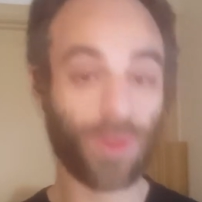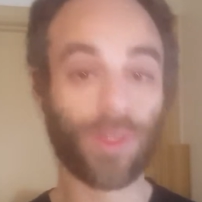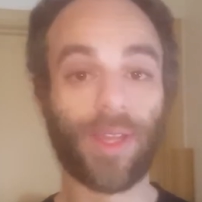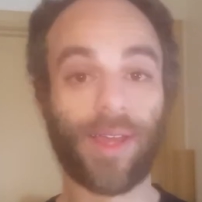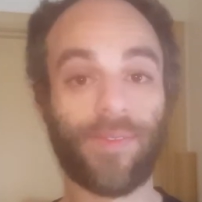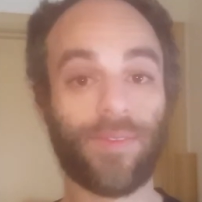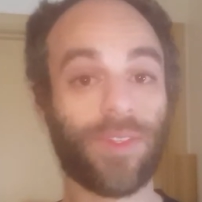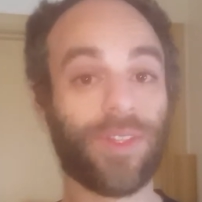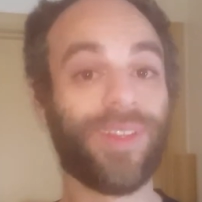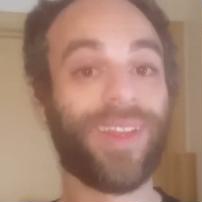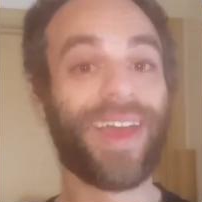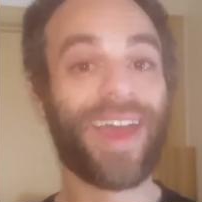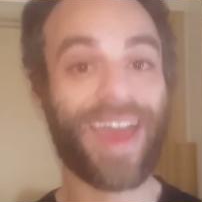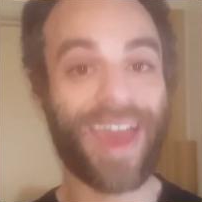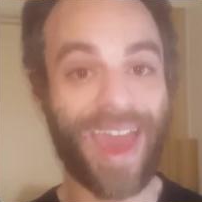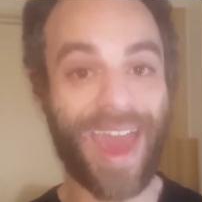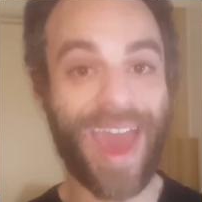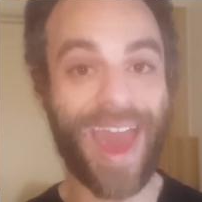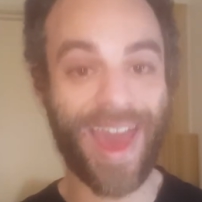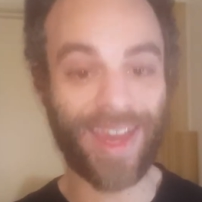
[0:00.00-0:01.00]
level
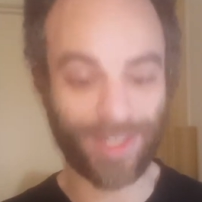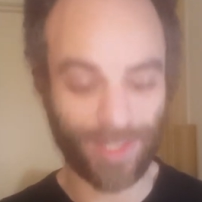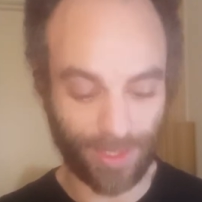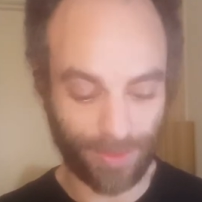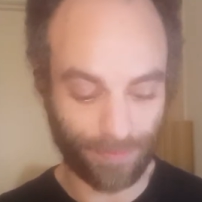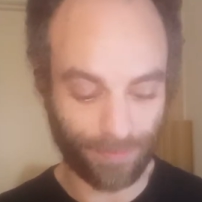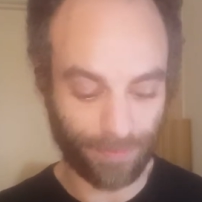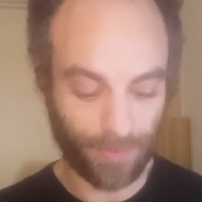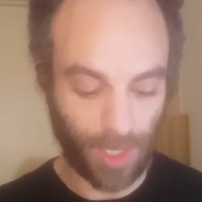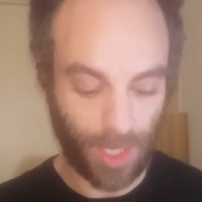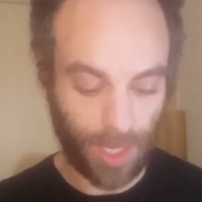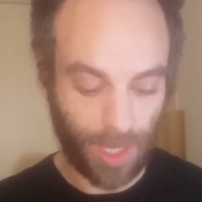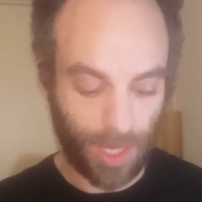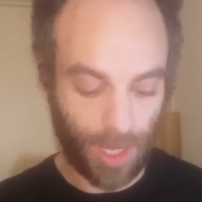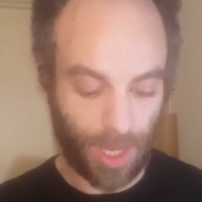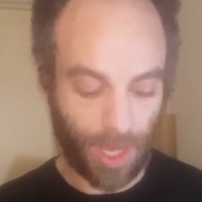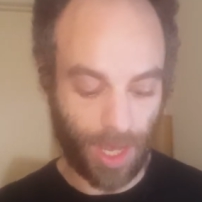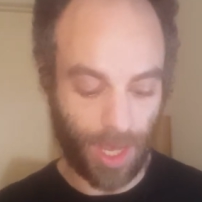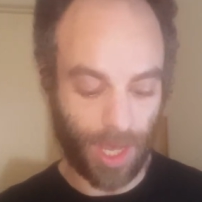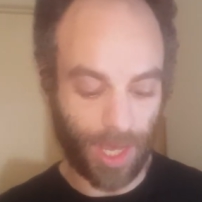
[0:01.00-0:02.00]
at.
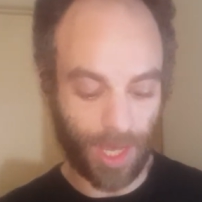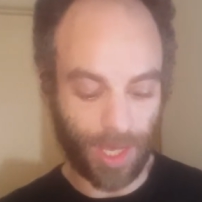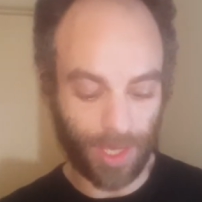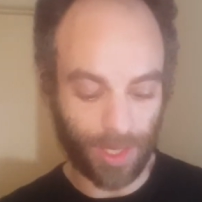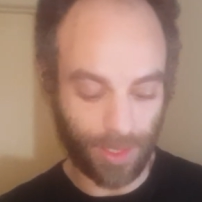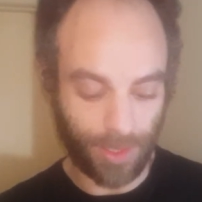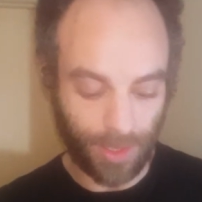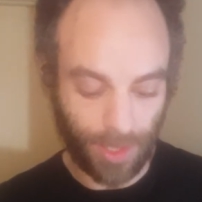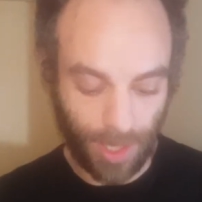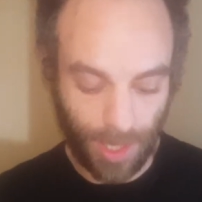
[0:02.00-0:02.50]
And